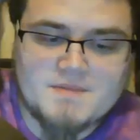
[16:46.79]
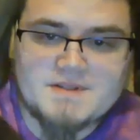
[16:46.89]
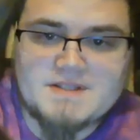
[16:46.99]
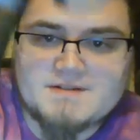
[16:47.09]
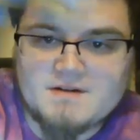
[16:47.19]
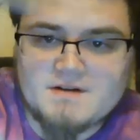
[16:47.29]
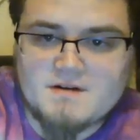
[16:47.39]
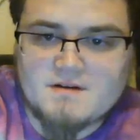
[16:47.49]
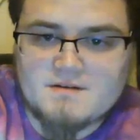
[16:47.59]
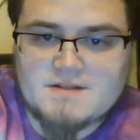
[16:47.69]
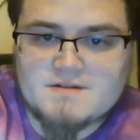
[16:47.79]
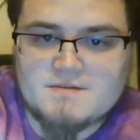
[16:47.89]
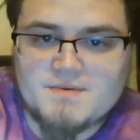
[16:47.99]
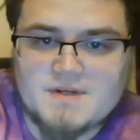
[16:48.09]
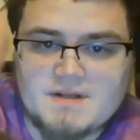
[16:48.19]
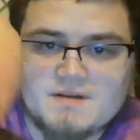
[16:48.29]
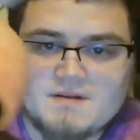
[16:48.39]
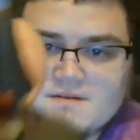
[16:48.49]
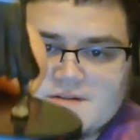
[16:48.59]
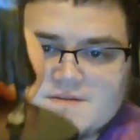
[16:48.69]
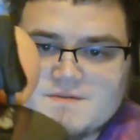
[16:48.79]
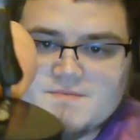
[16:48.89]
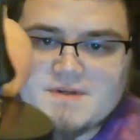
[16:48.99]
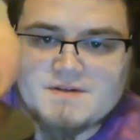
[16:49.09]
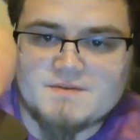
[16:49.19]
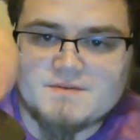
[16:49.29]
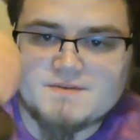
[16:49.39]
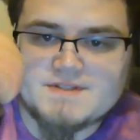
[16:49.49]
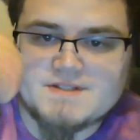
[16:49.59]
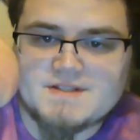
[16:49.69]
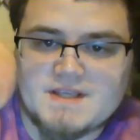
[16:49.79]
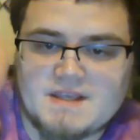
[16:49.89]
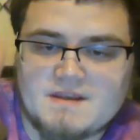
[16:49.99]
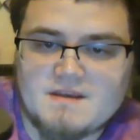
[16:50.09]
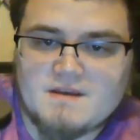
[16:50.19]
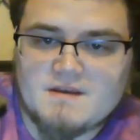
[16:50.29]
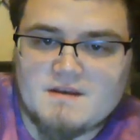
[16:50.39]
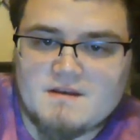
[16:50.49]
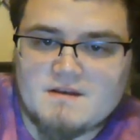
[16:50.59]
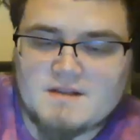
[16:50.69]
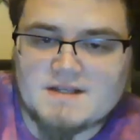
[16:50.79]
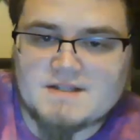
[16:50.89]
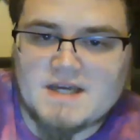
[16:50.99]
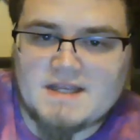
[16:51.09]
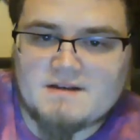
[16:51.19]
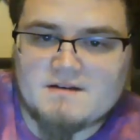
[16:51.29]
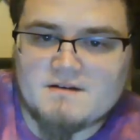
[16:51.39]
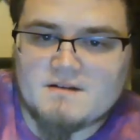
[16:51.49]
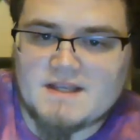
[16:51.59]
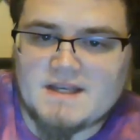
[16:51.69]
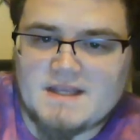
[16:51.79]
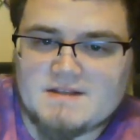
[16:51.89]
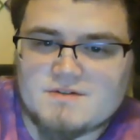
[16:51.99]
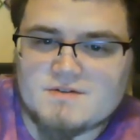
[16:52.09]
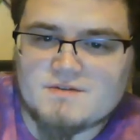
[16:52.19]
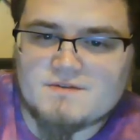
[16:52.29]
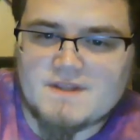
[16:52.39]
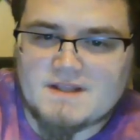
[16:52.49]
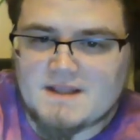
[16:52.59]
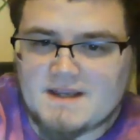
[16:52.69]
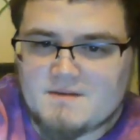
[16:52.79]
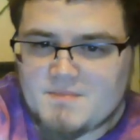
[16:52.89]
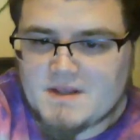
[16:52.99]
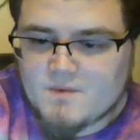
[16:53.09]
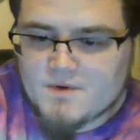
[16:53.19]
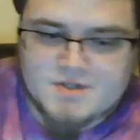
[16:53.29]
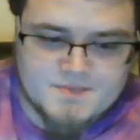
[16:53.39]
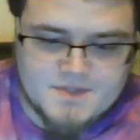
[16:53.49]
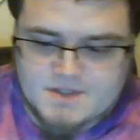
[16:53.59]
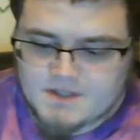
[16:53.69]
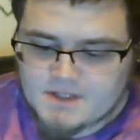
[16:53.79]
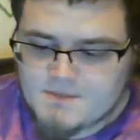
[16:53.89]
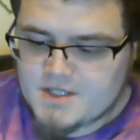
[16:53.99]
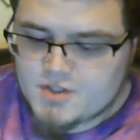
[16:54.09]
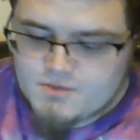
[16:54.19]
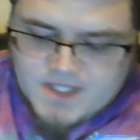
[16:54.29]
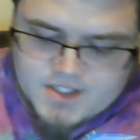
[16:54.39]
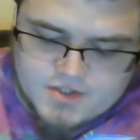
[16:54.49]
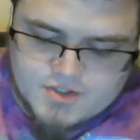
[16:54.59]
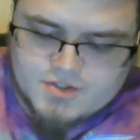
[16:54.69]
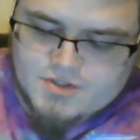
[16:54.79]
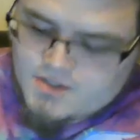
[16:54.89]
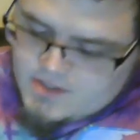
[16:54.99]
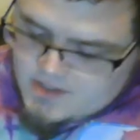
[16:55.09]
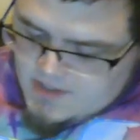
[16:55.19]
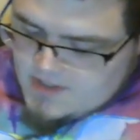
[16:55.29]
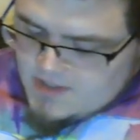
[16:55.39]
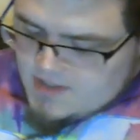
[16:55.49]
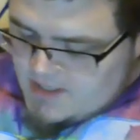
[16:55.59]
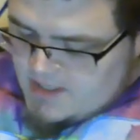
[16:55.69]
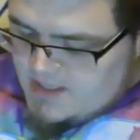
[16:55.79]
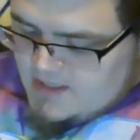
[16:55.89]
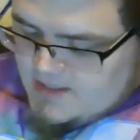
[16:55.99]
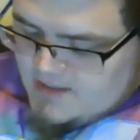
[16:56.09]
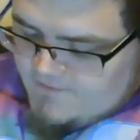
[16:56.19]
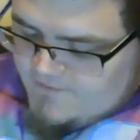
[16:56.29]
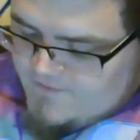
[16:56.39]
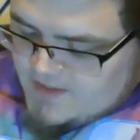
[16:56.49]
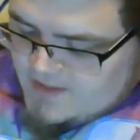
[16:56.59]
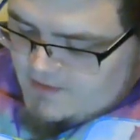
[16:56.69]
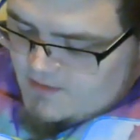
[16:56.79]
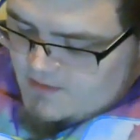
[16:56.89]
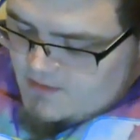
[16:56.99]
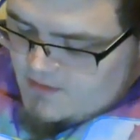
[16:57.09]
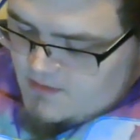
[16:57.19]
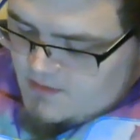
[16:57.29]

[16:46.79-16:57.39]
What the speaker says: But these are pretty. This one's pretty cool. This is a Titan, like an angel that liked being worshipped a little bit too much and fell